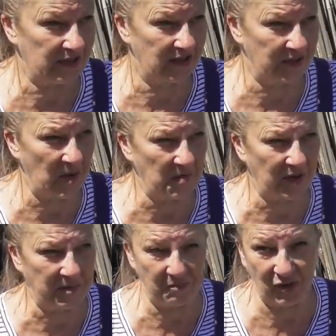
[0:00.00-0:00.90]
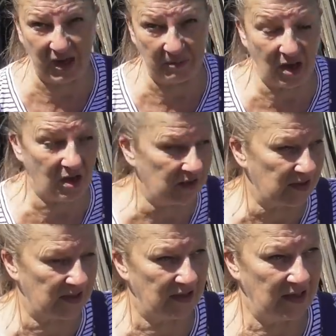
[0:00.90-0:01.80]
And at the moment, I've been bringing
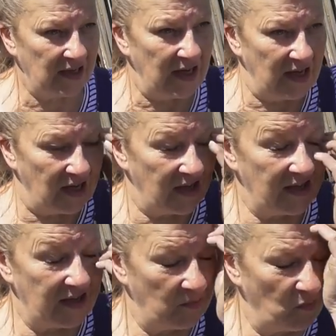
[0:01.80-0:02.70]
plants.